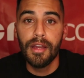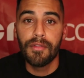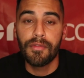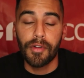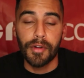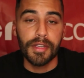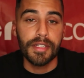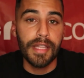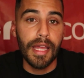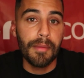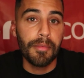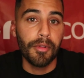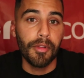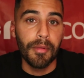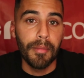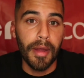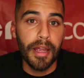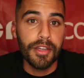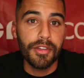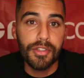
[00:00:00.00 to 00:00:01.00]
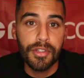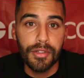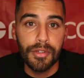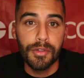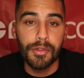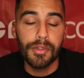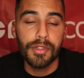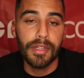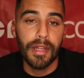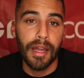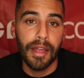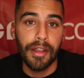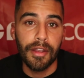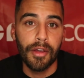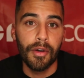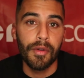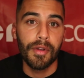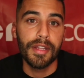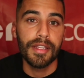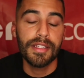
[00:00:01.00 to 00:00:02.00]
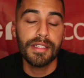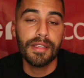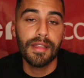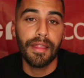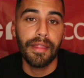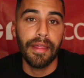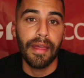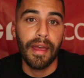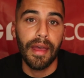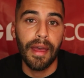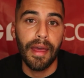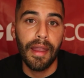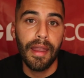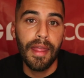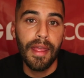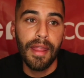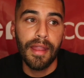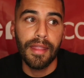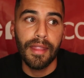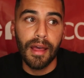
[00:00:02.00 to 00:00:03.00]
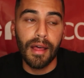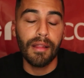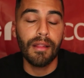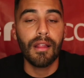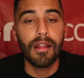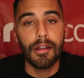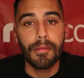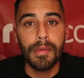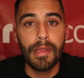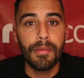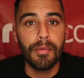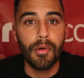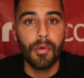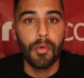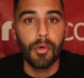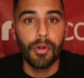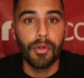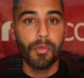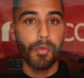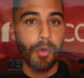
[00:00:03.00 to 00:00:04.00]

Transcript: For example, in my shoes, I noticed that not a lot of people were